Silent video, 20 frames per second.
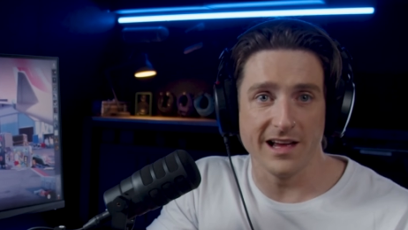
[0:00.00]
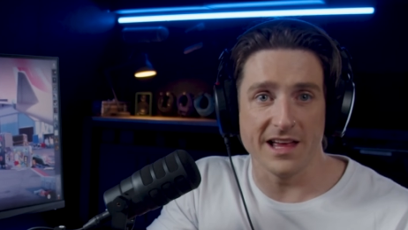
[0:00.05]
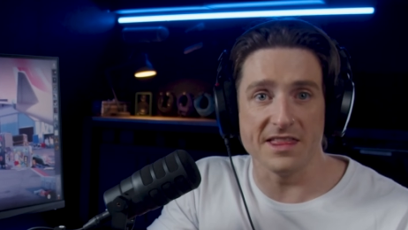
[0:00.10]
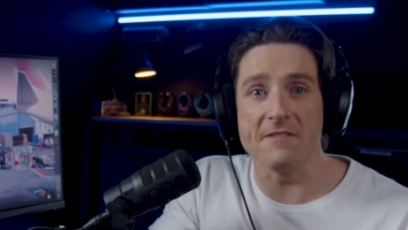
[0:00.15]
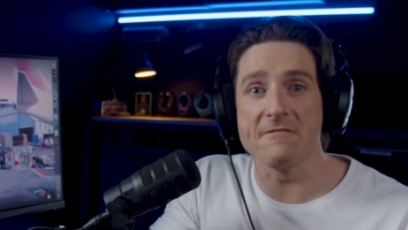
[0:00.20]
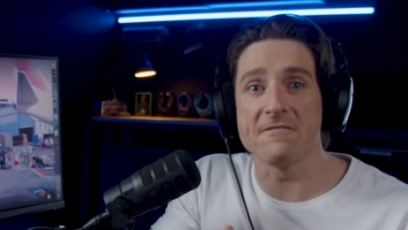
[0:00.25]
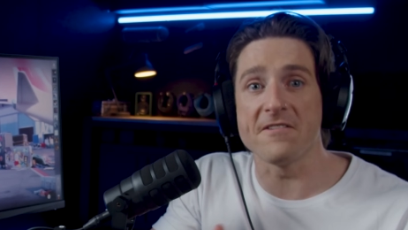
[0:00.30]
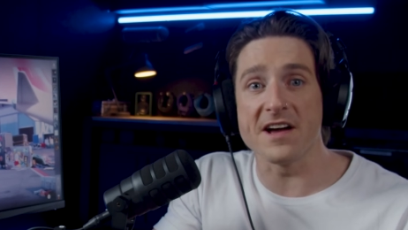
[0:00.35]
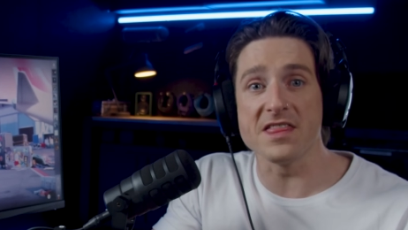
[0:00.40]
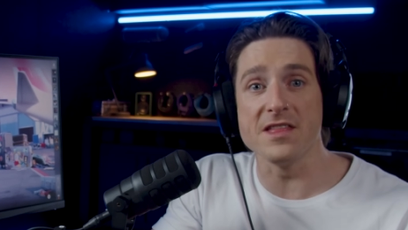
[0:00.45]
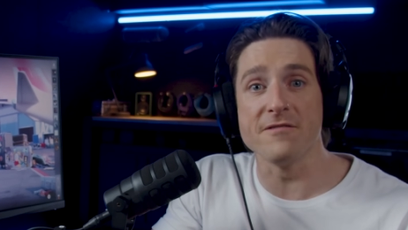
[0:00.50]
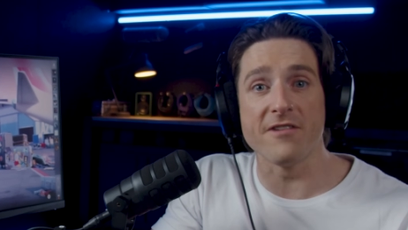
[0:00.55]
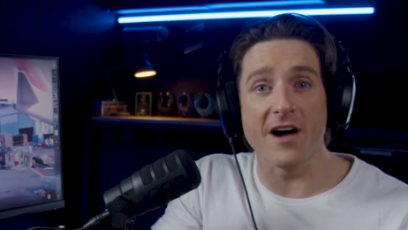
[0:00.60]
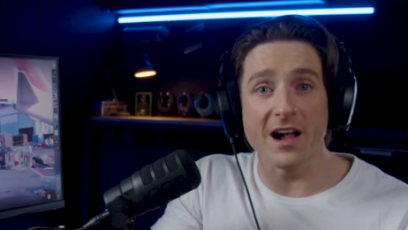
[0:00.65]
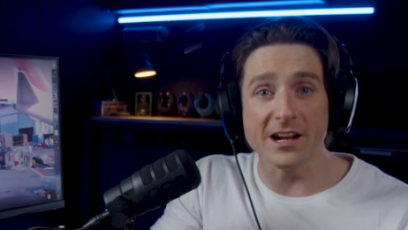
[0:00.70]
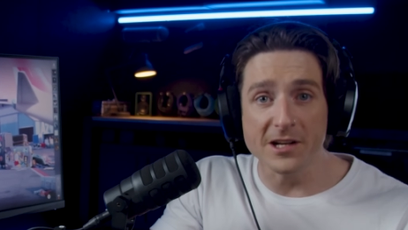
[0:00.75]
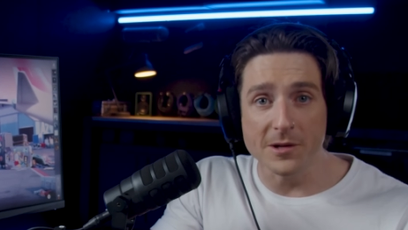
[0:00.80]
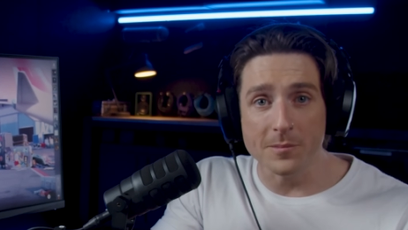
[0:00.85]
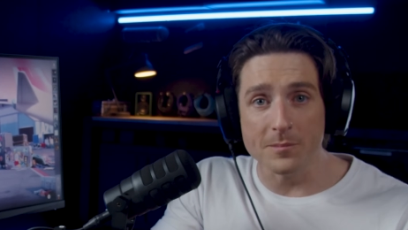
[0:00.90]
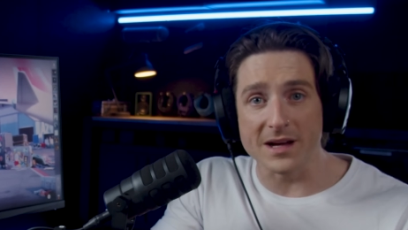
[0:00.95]
and then find the
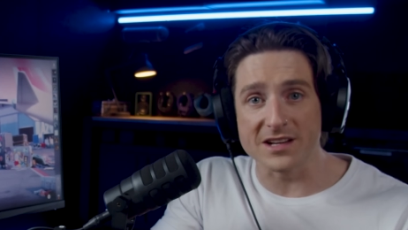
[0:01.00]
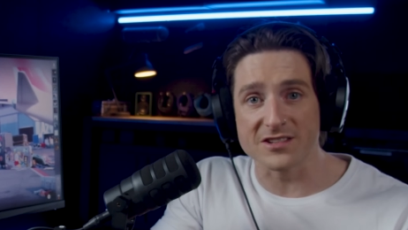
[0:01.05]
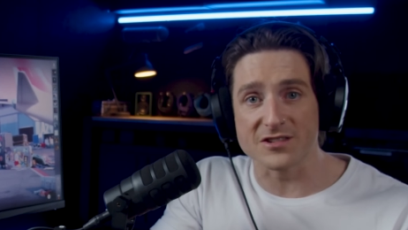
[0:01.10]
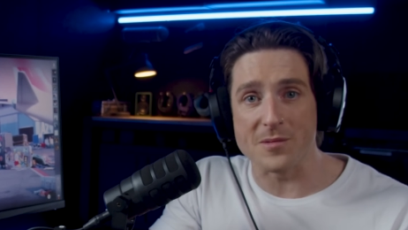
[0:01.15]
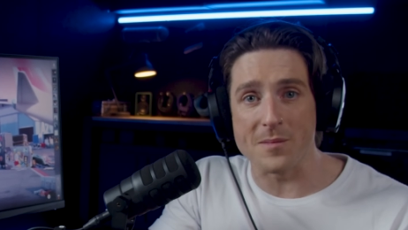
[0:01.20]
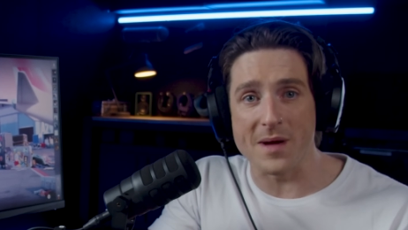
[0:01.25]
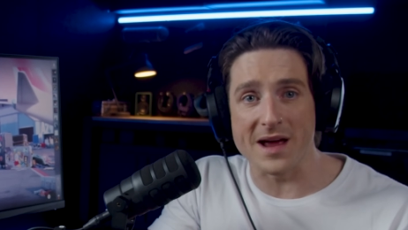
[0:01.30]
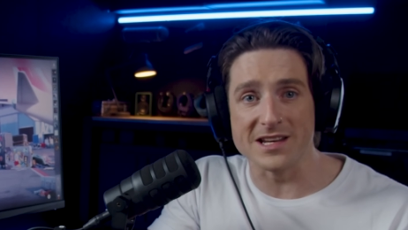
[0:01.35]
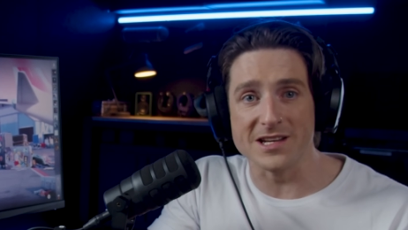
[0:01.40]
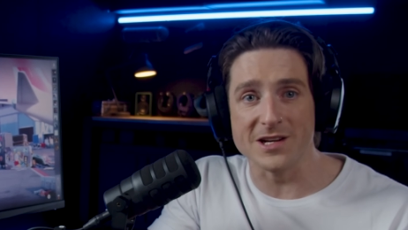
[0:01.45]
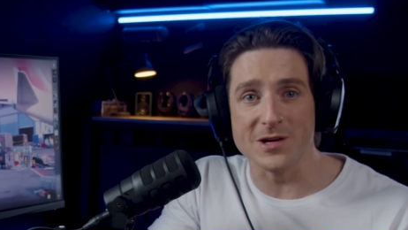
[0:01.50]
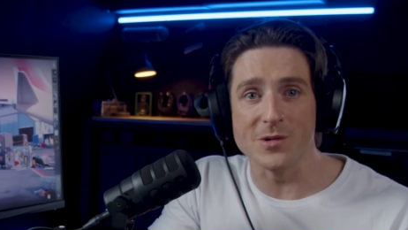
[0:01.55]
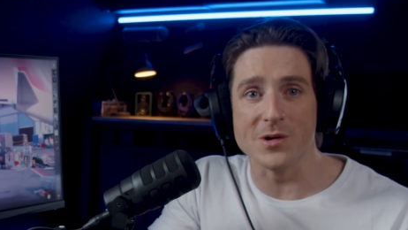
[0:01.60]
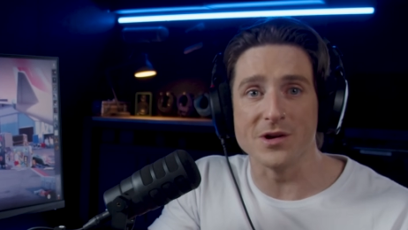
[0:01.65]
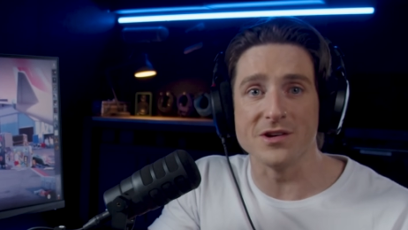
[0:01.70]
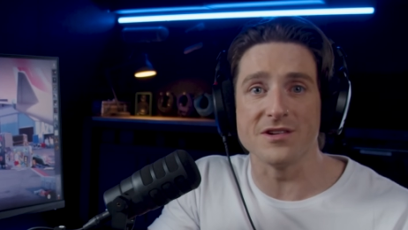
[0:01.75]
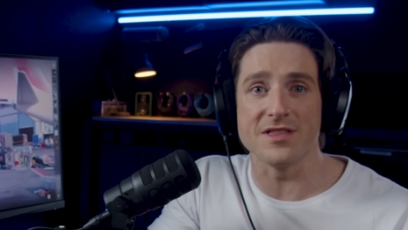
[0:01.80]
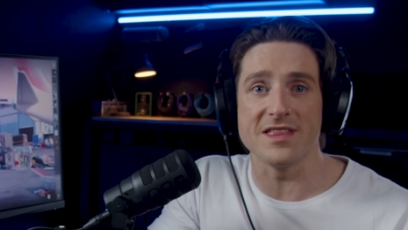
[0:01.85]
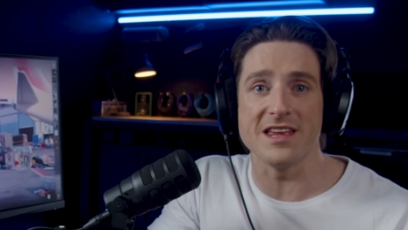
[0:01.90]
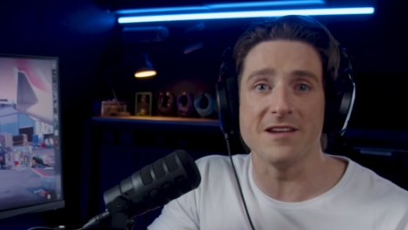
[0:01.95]
volume mixer
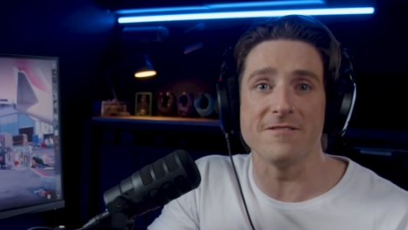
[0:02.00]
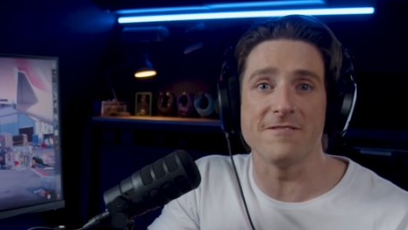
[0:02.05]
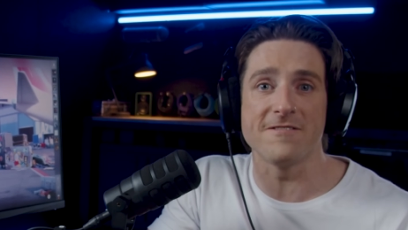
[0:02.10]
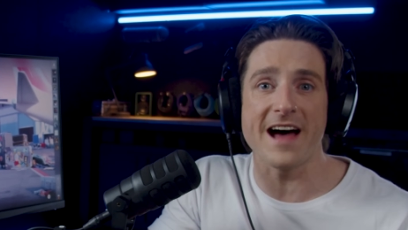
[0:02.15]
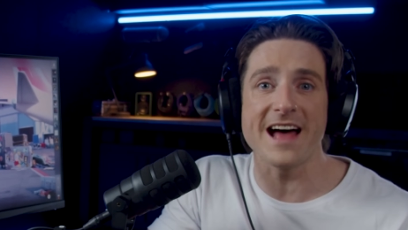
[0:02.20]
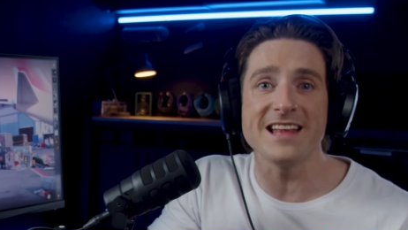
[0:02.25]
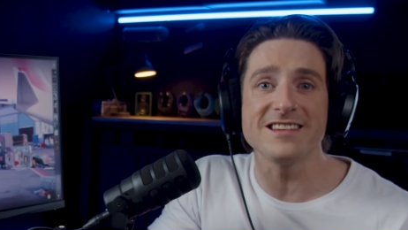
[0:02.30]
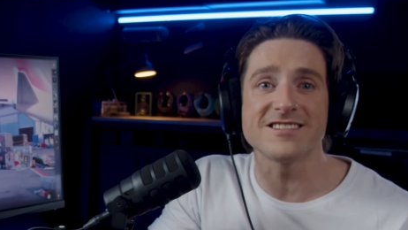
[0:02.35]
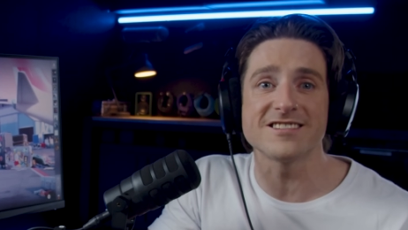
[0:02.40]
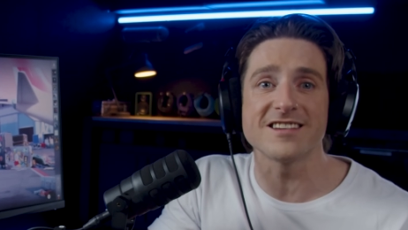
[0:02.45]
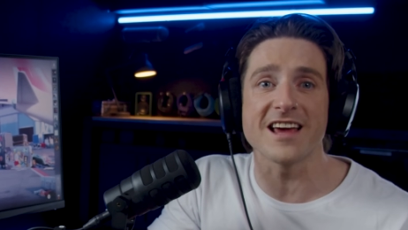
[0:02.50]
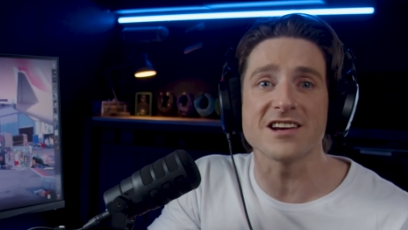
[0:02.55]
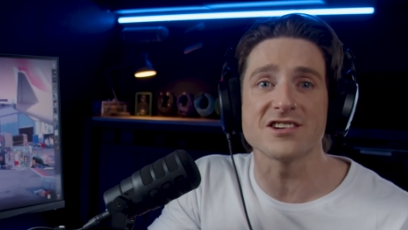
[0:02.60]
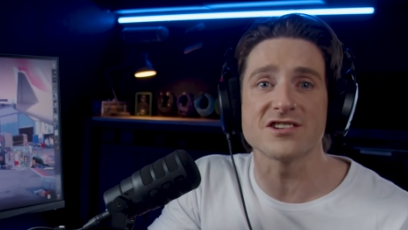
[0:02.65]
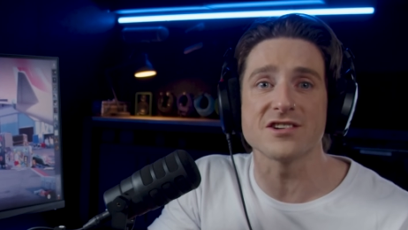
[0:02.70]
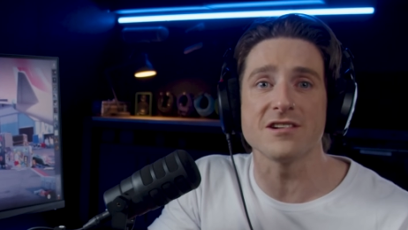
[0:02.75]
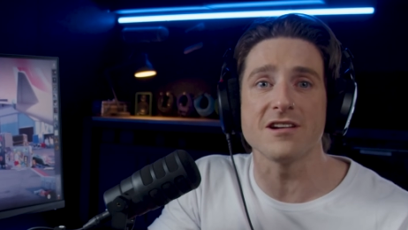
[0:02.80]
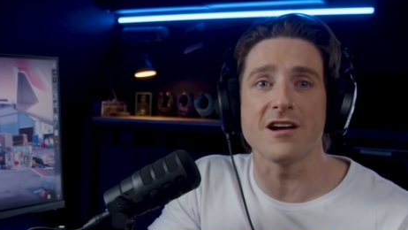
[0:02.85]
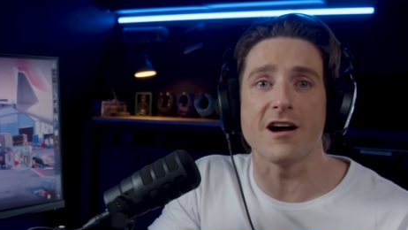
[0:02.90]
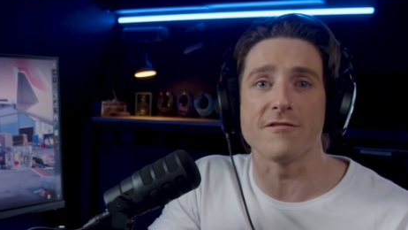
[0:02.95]
menu under the advanced
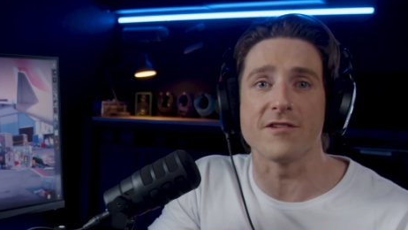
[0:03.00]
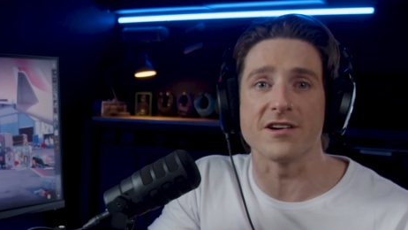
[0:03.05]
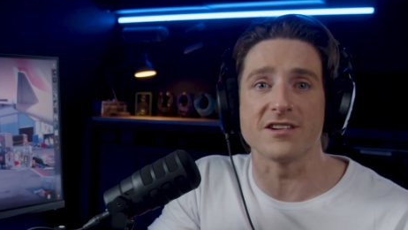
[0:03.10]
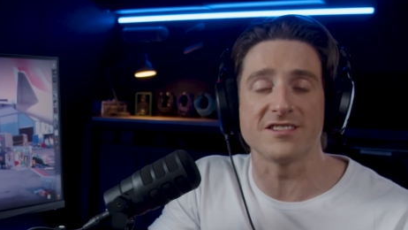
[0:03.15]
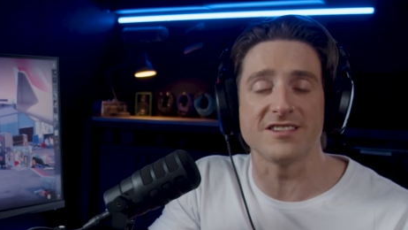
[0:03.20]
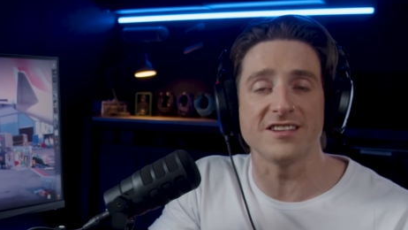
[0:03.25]
section of our